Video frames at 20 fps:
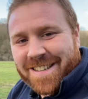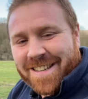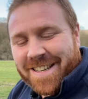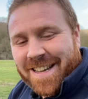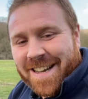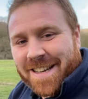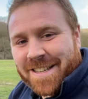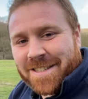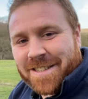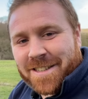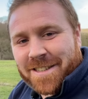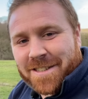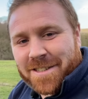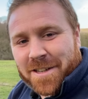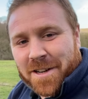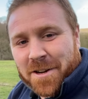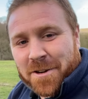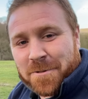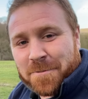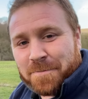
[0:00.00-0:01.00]
Yes,
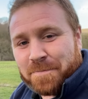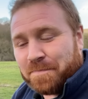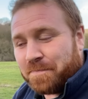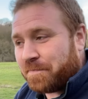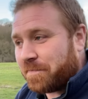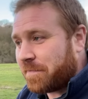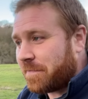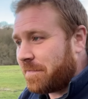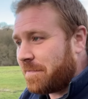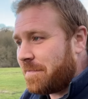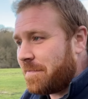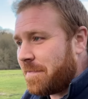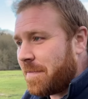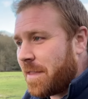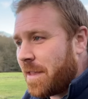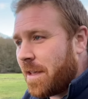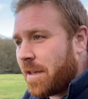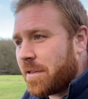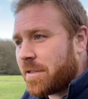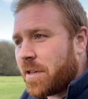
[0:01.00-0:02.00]
so
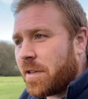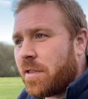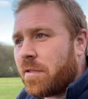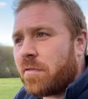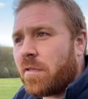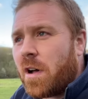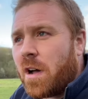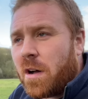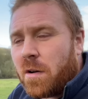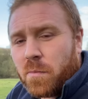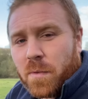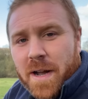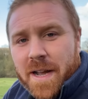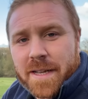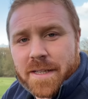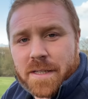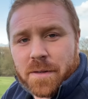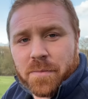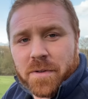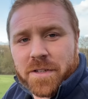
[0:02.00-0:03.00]
so there are
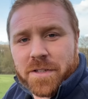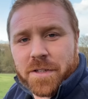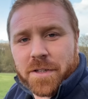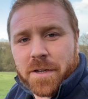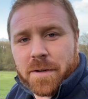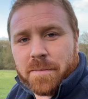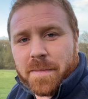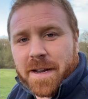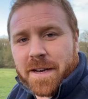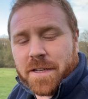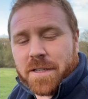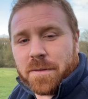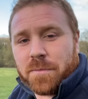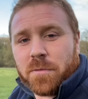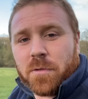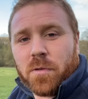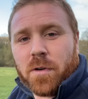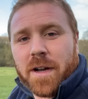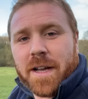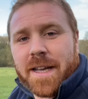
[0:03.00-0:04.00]
ways in which you can manage them
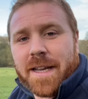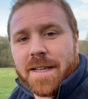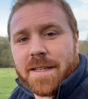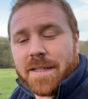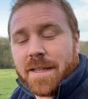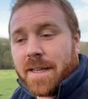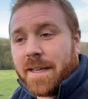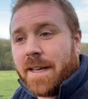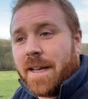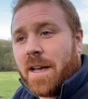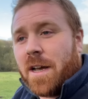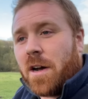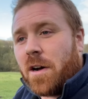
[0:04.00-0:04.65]
quite easily.